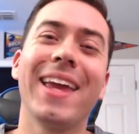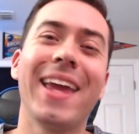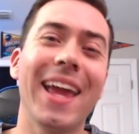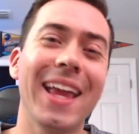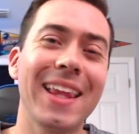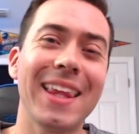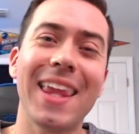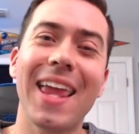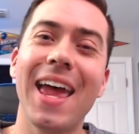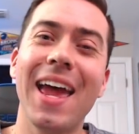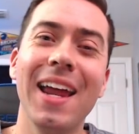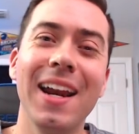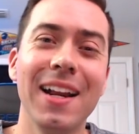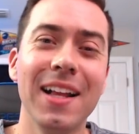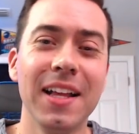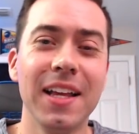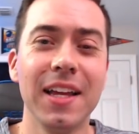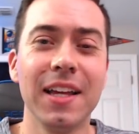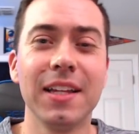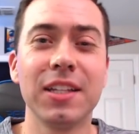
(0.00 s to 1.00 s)
Get that
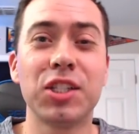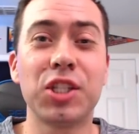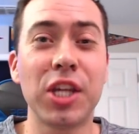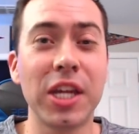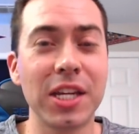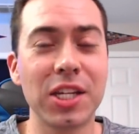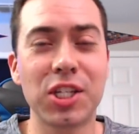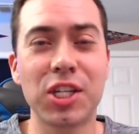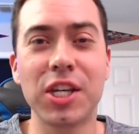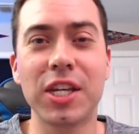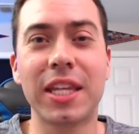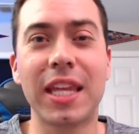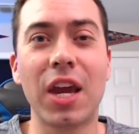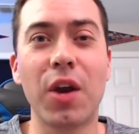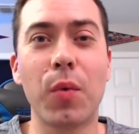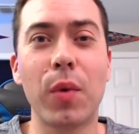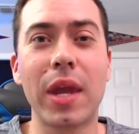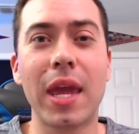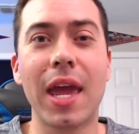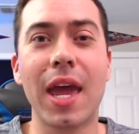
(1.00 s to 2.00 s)
cheat sheet
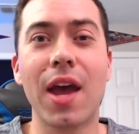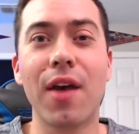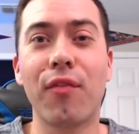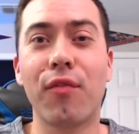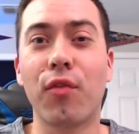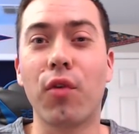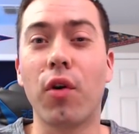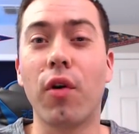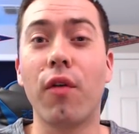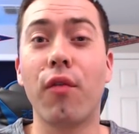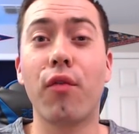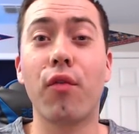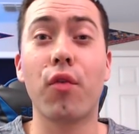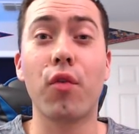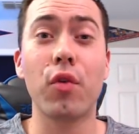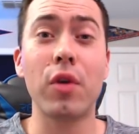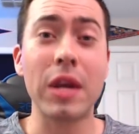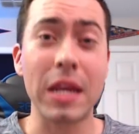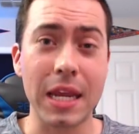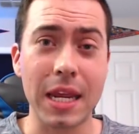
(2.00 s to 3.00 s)
that we have for
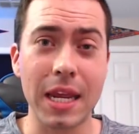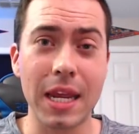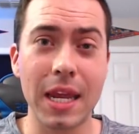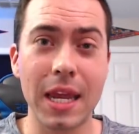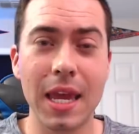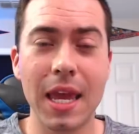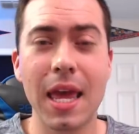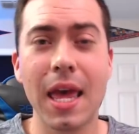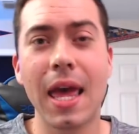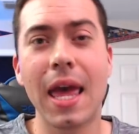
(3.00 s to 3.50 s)
free